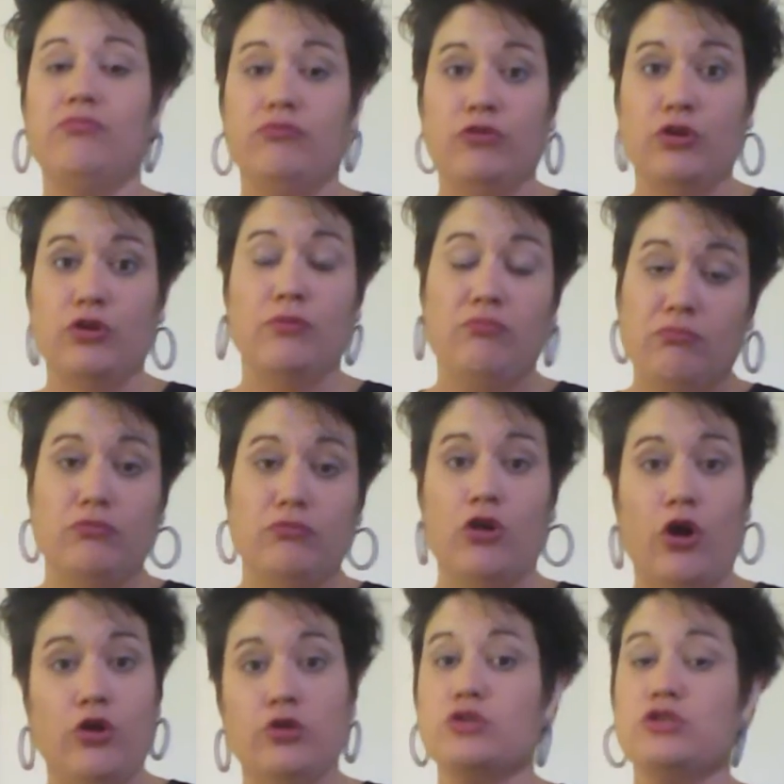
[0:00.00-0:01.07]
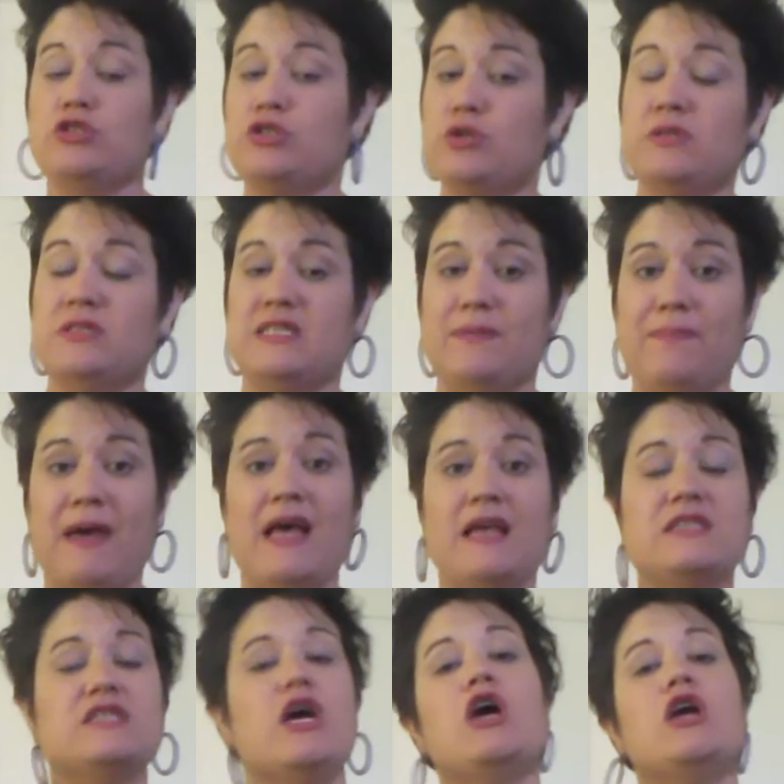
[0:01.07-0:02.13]
you know your students the
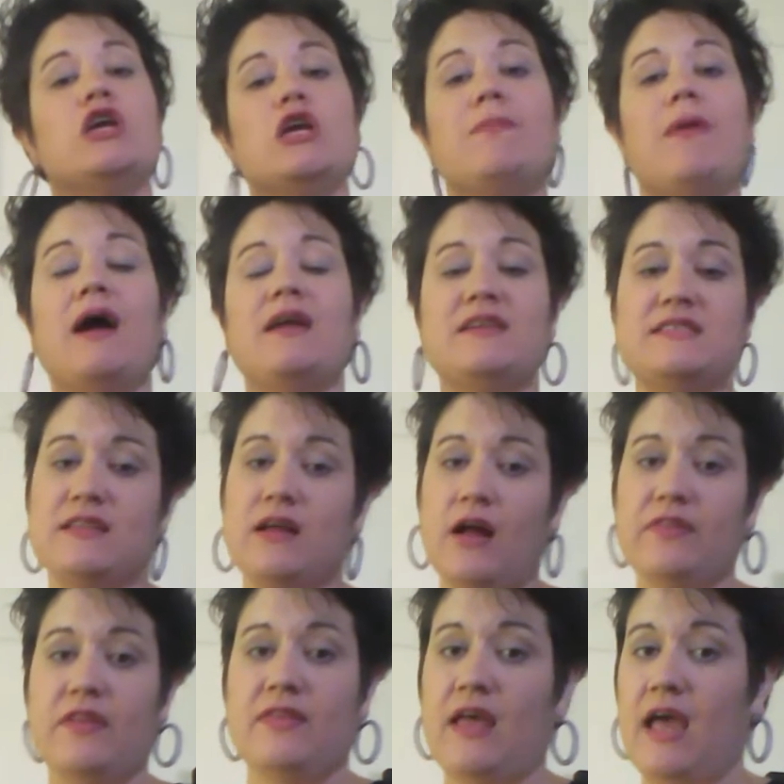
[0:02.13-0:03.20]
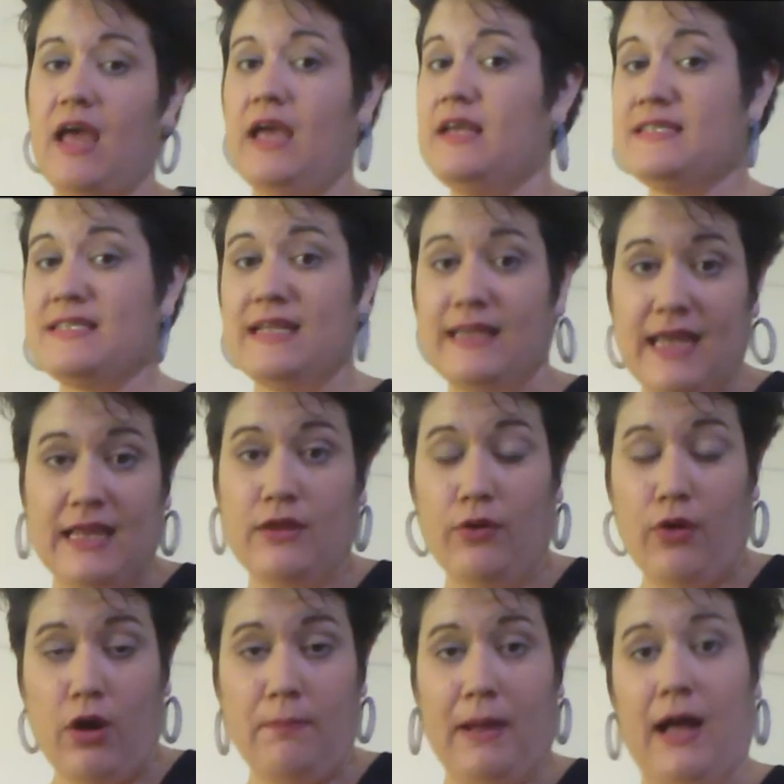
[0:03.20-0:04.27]
best, you might decide that they select their
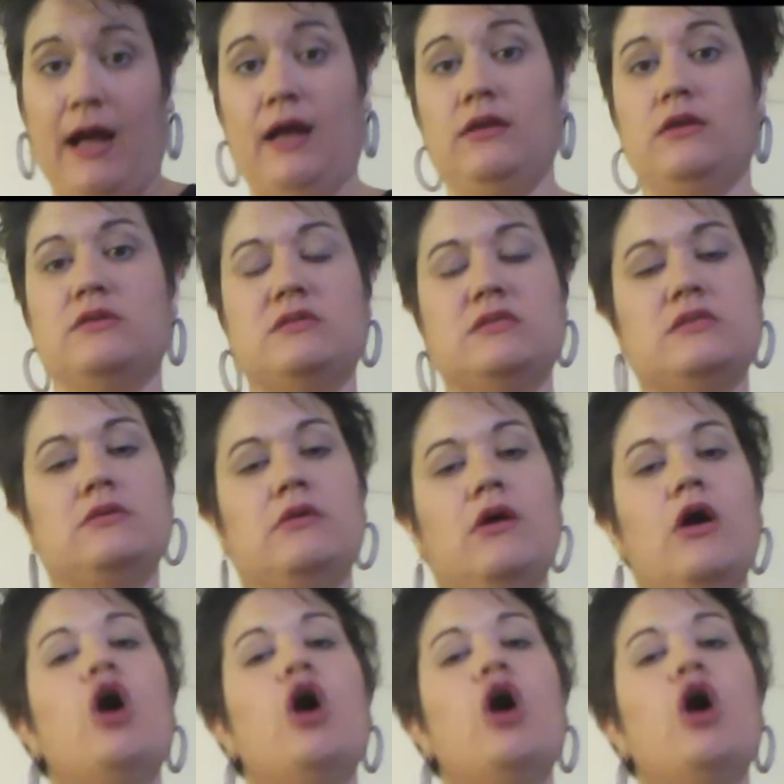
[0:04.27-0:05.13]
own partners.